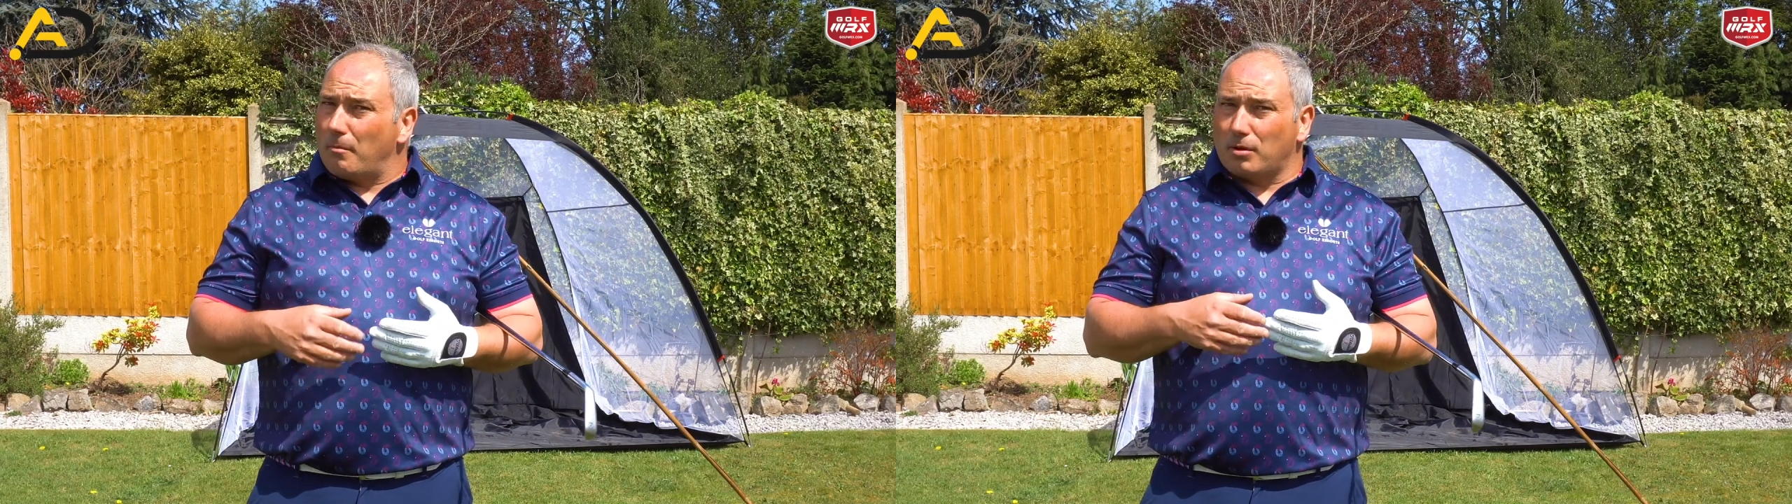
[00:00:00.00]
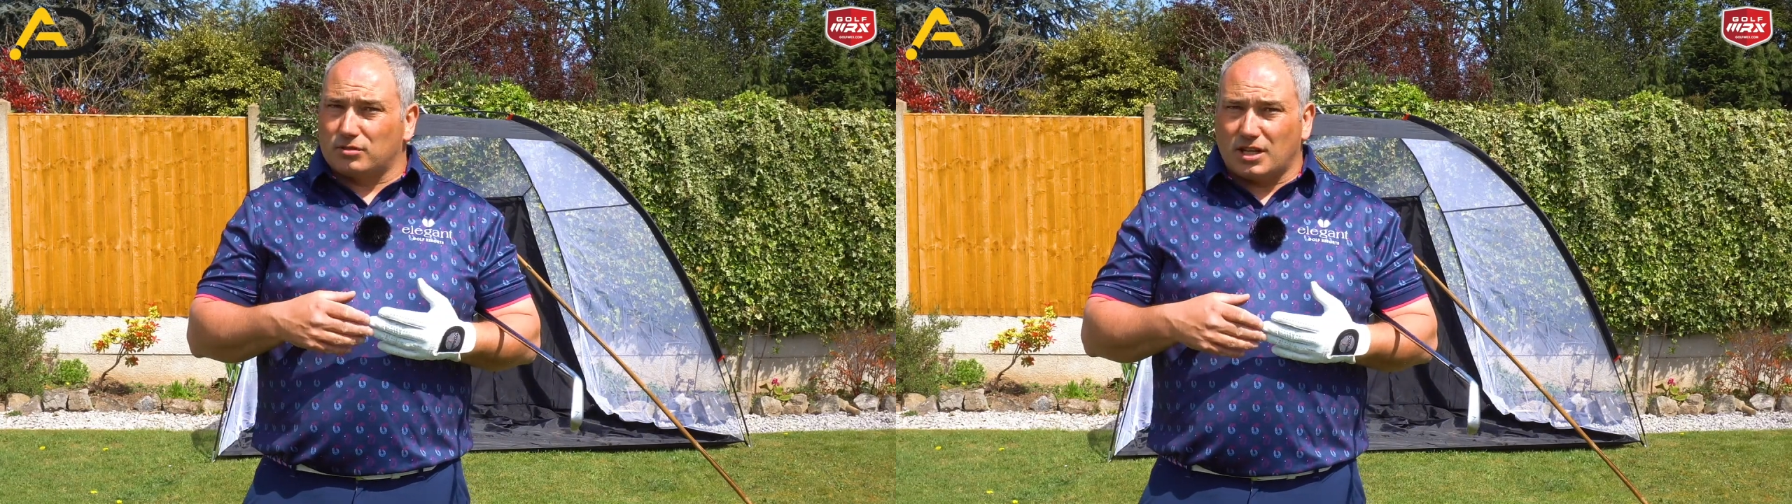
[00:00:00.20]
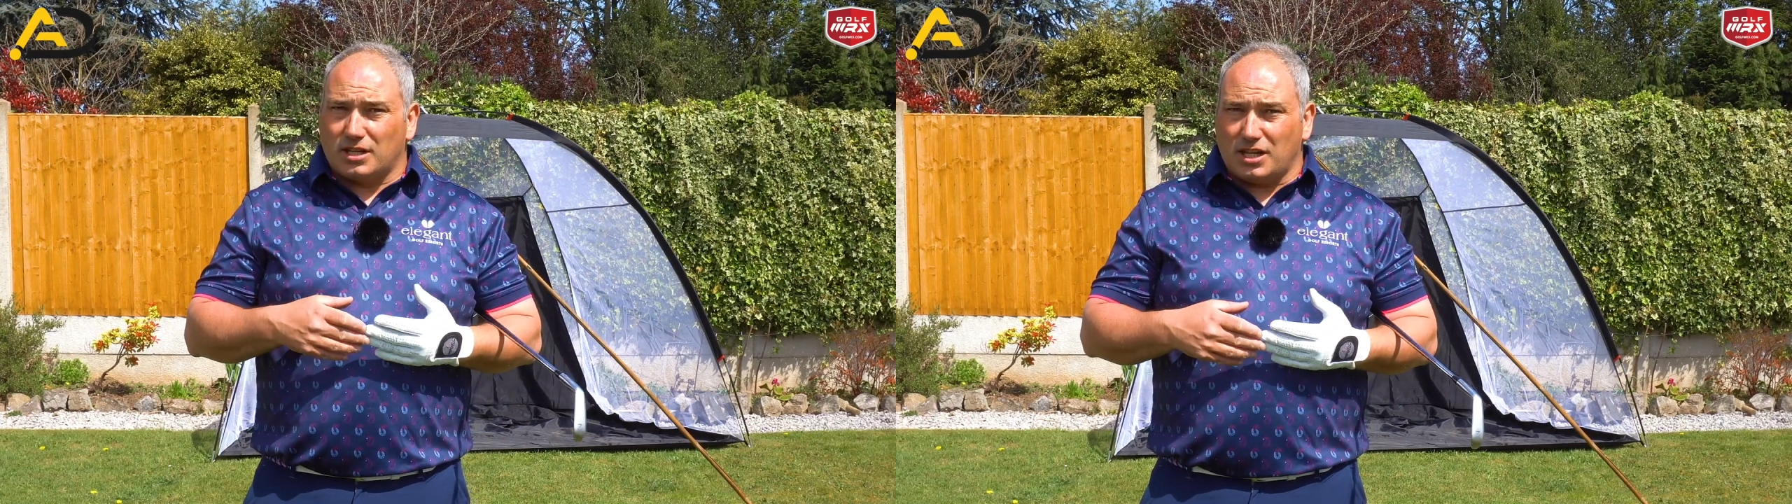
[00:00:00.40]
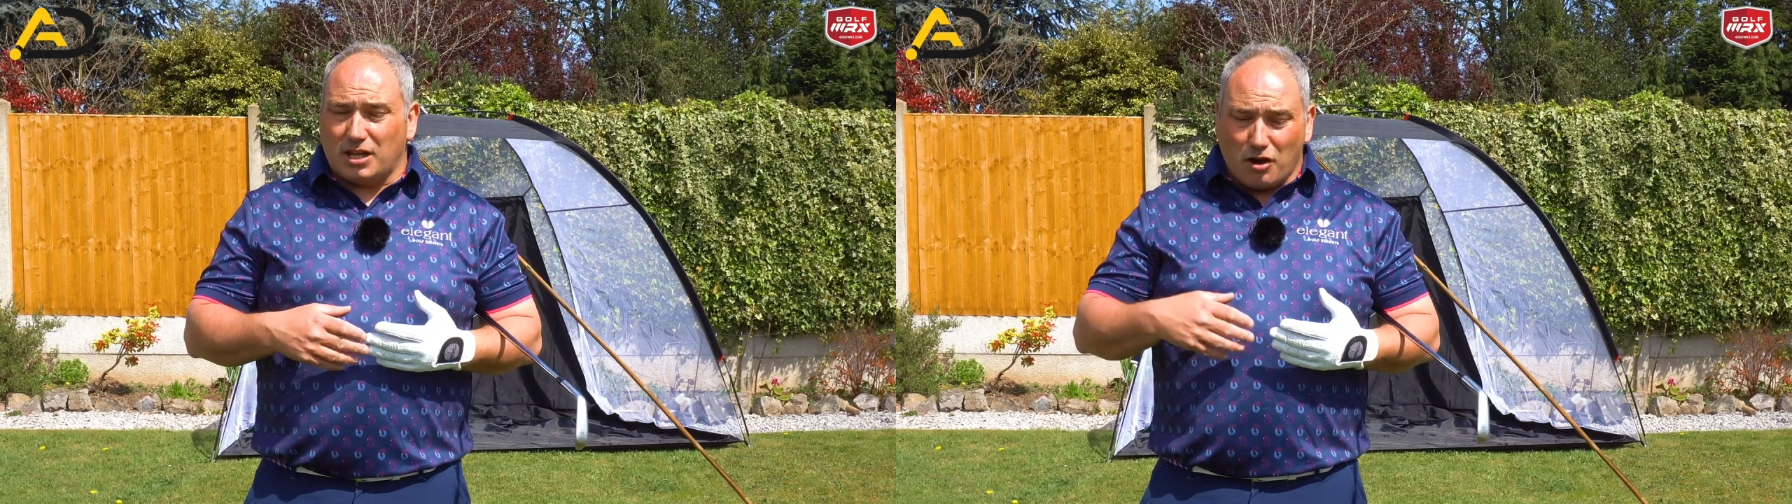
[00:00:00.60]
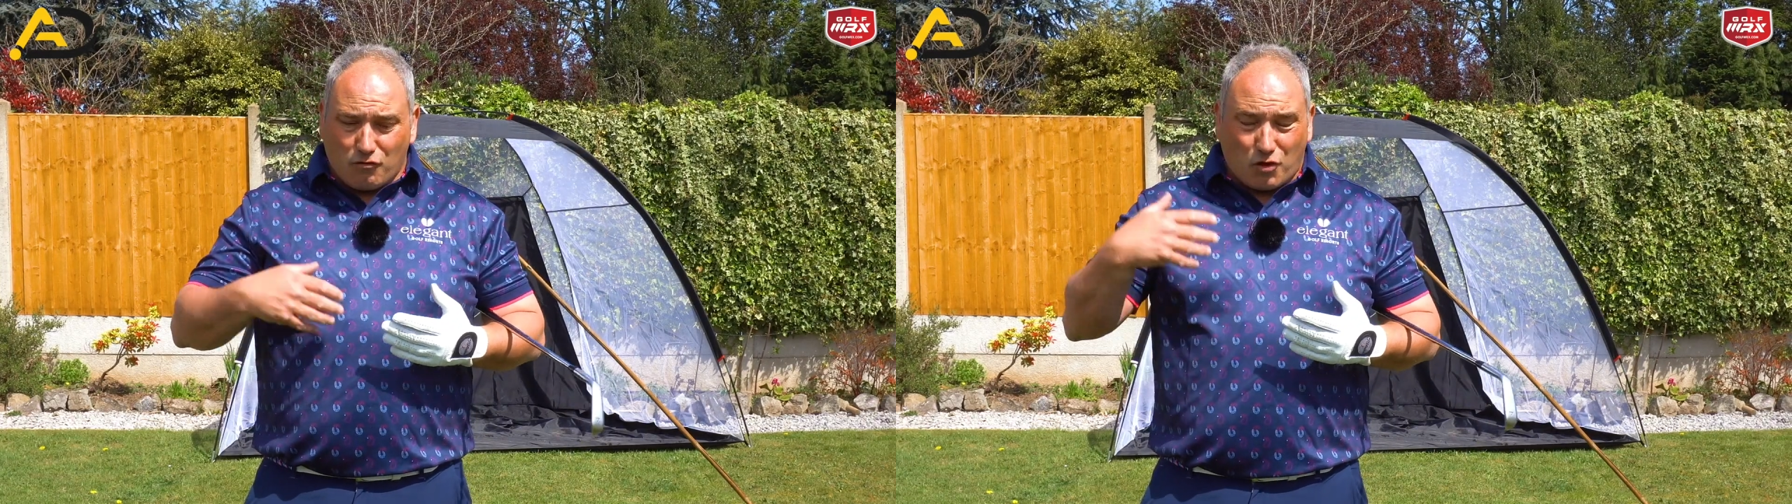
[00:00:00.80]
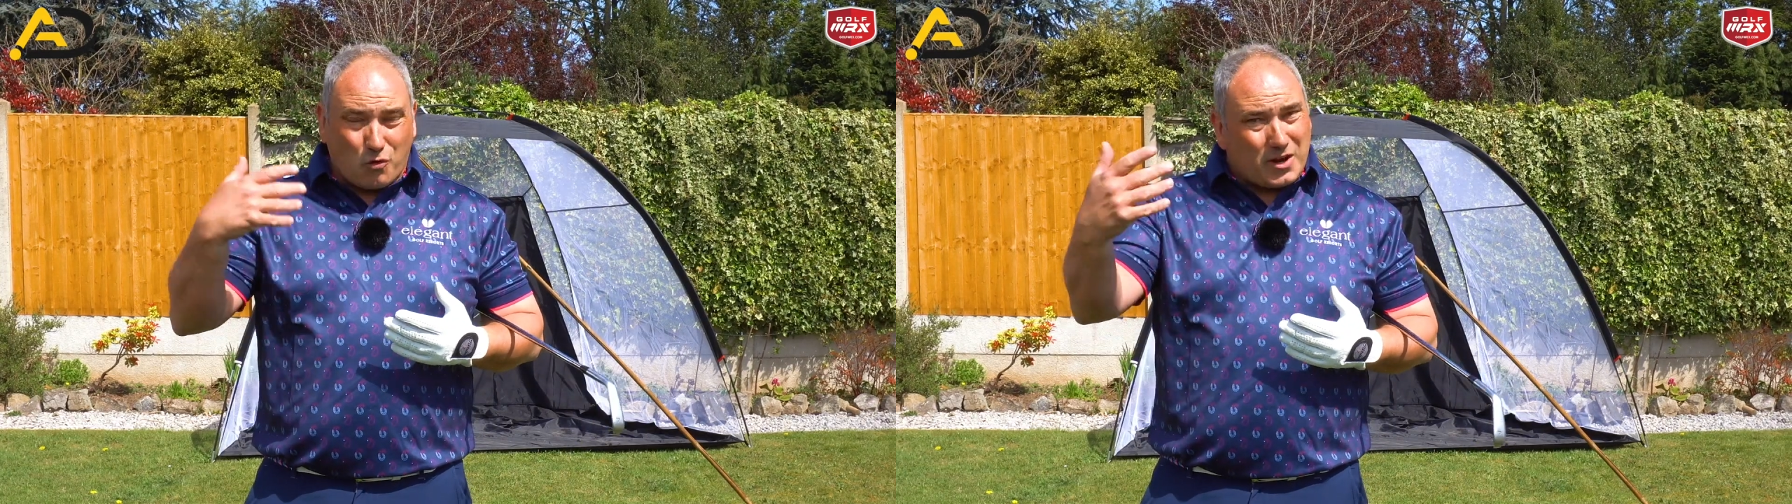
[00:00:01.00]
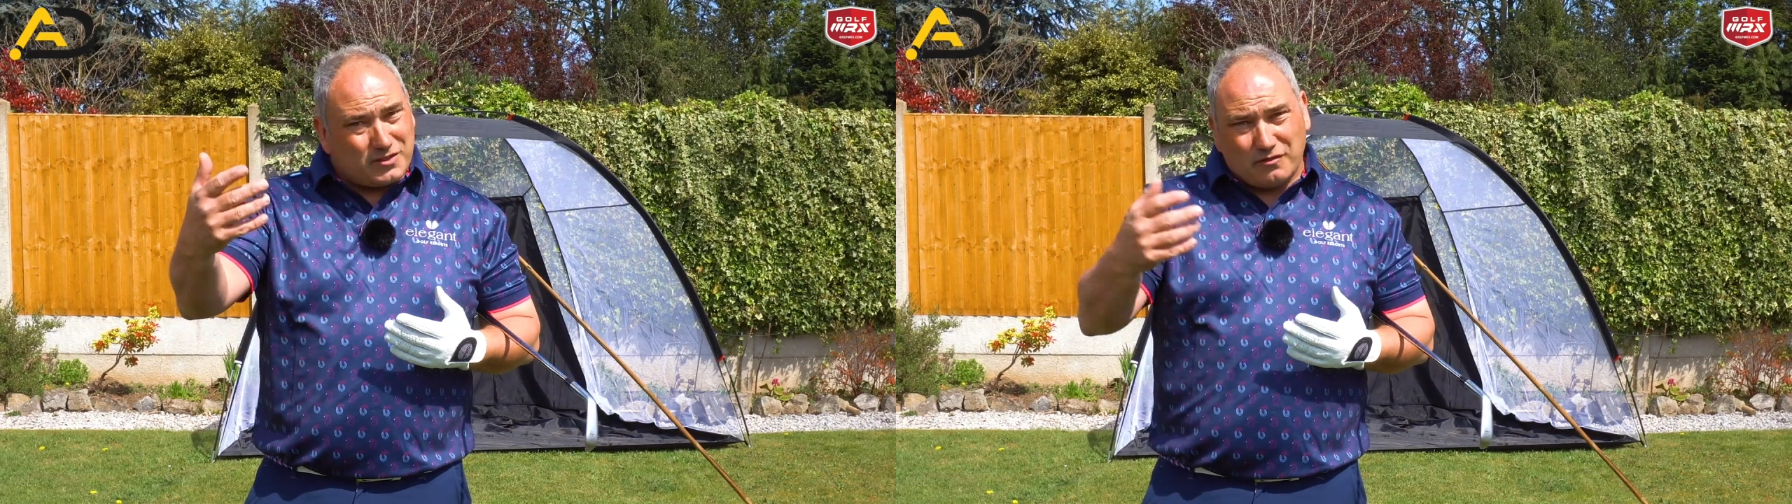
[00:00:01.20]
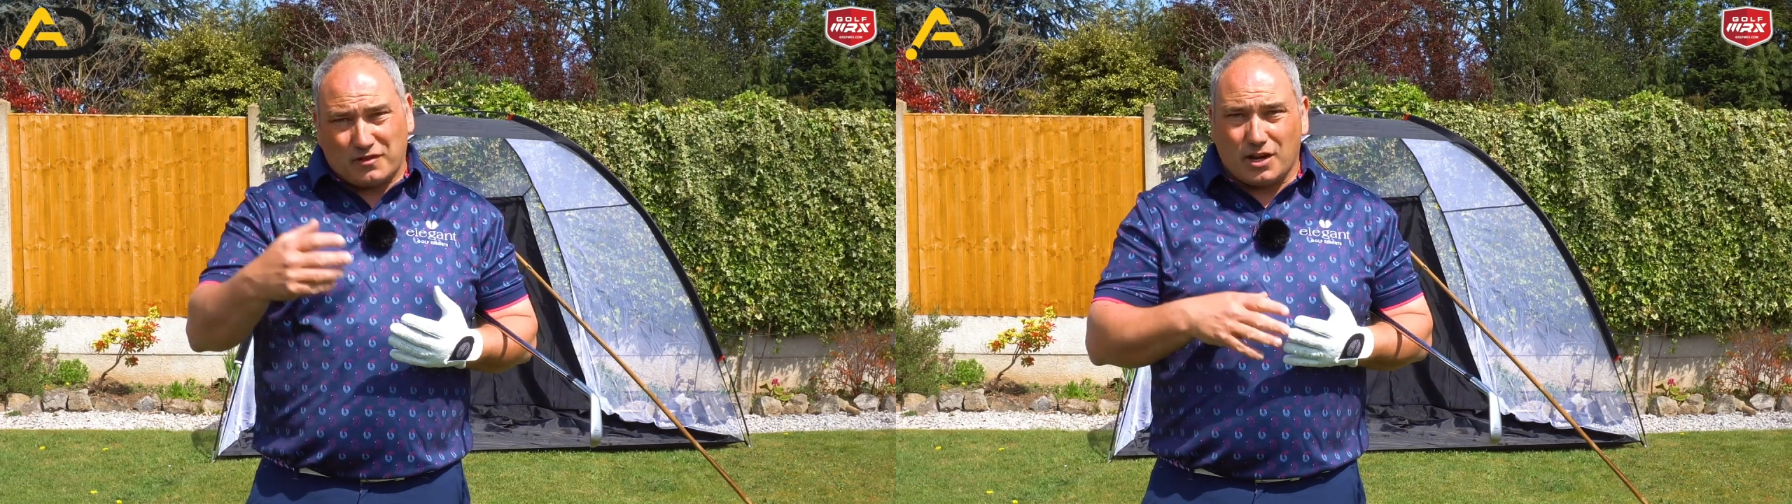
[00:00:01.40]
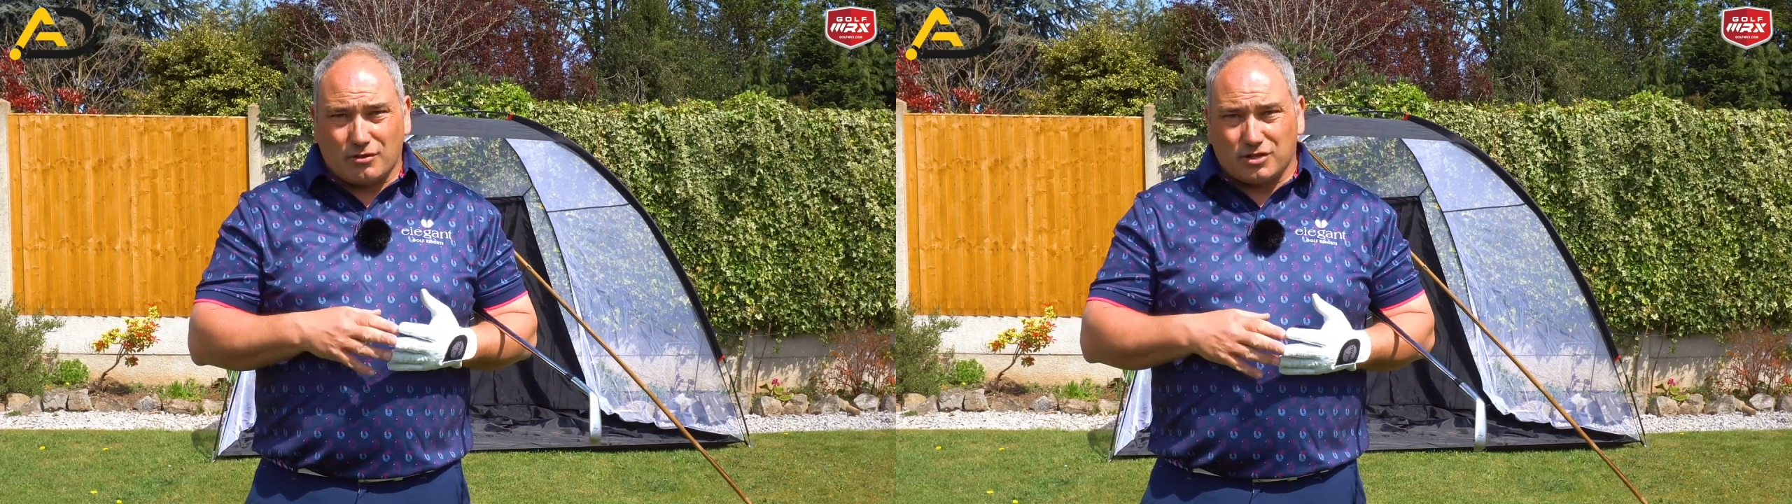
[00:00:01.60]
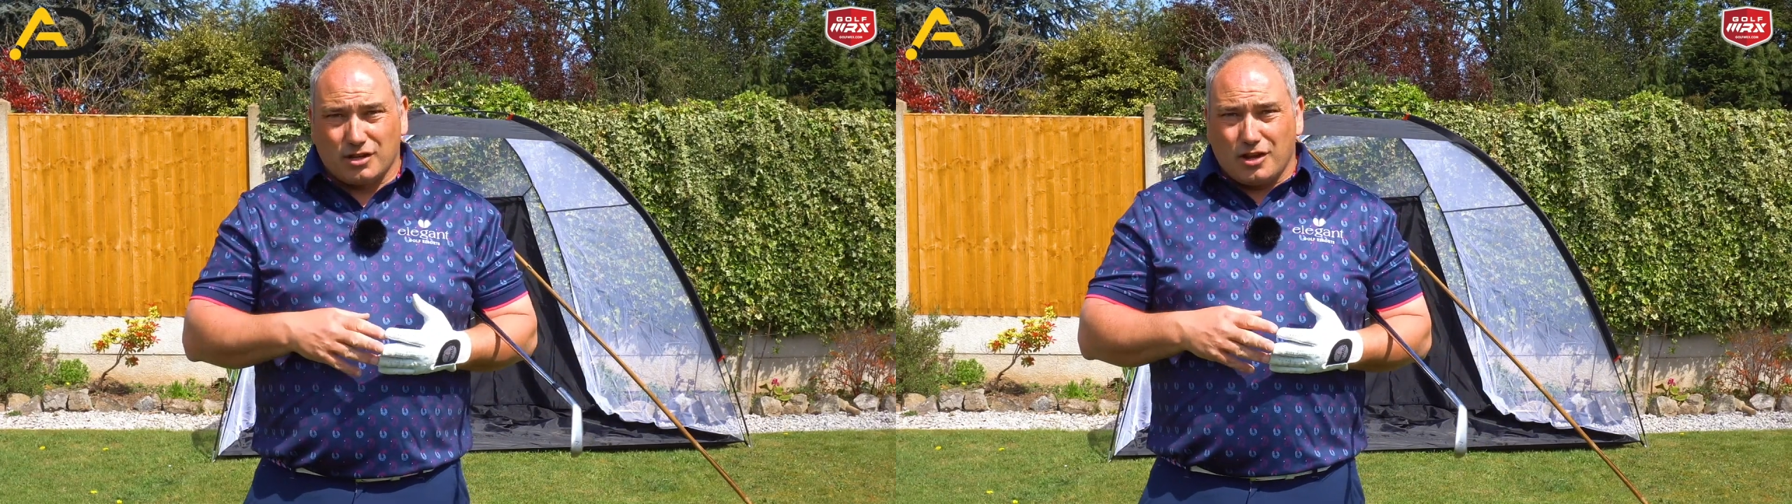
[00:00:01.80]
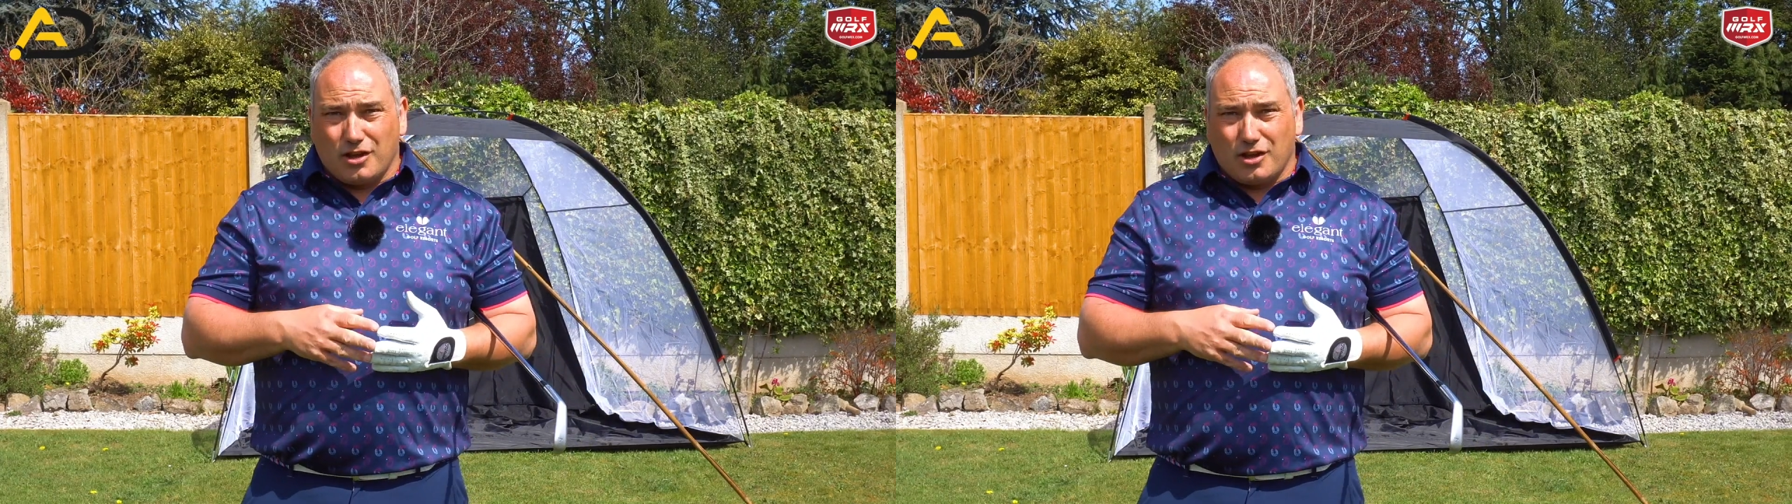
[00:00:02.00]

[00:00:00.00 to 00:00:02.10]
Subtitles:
post any requests for videos,